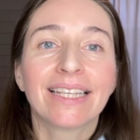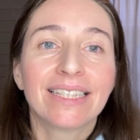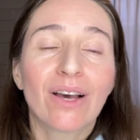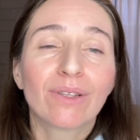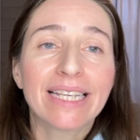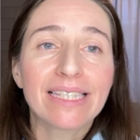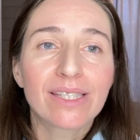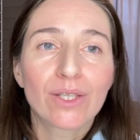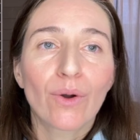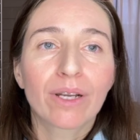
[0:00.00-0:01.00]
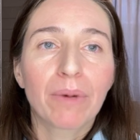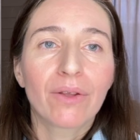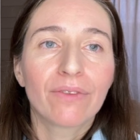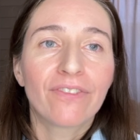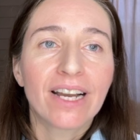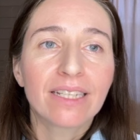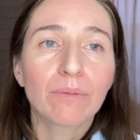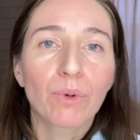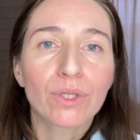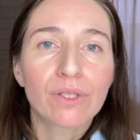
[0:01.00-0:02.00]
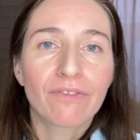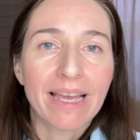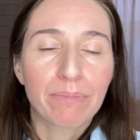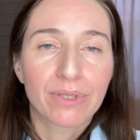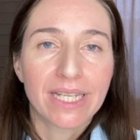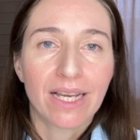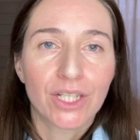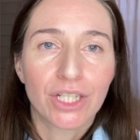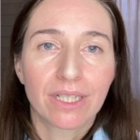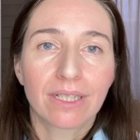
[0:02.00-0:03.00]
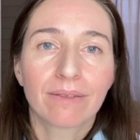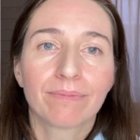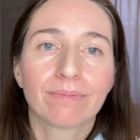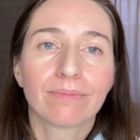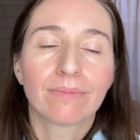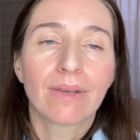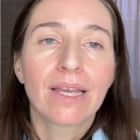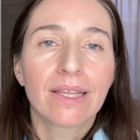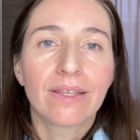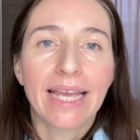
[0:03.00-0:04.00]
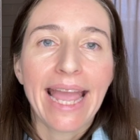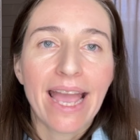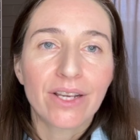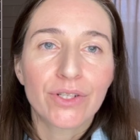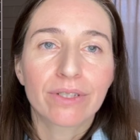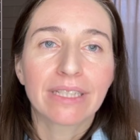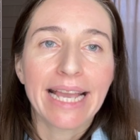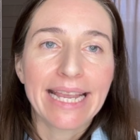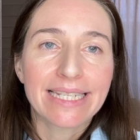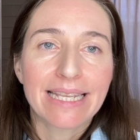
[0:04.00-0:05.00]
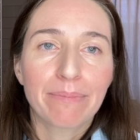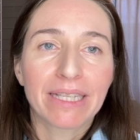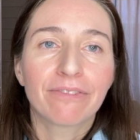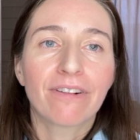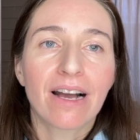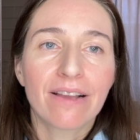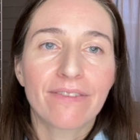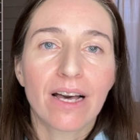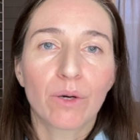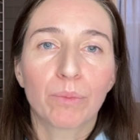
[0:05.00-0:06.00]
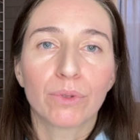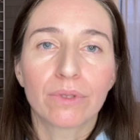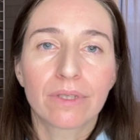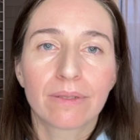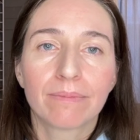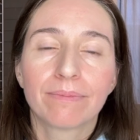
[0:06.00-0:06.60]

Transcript: Now let's talk about the final boss of app production, the actual HTML5 output.